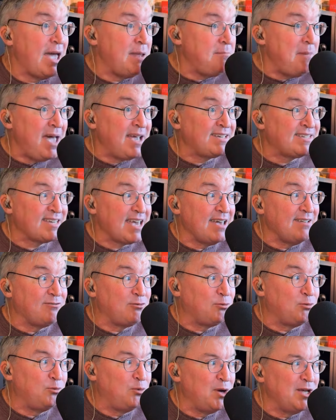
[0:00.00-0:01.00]
and
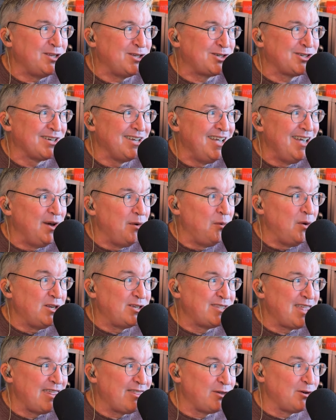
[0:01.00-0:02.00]
MagSafe, yes, which, and MagSafe,
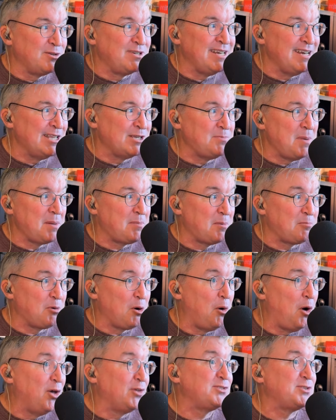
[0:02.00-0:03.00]
which the 13-inch MacBook
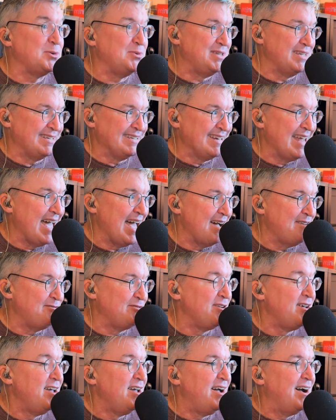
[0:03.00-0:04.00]
Pro also yep. didn't
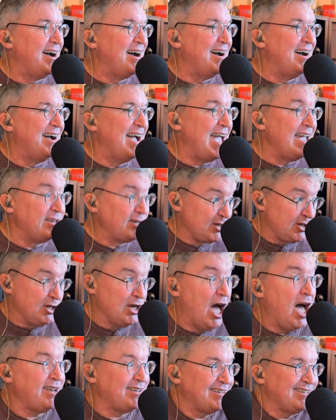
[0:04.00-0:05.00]
have, uh, and
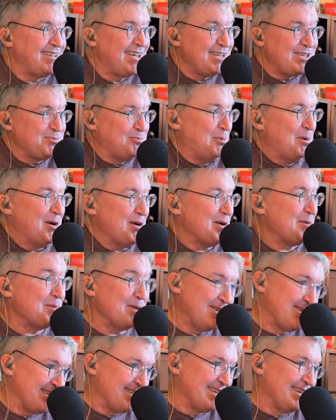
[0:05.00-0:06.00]
not a Touch Bar,
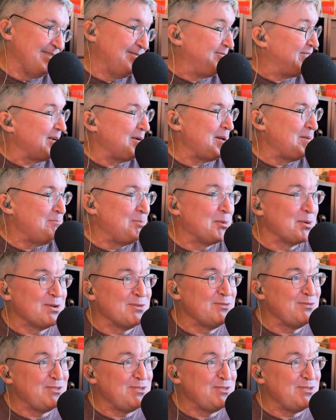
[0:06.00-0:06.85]
which is yep. a very important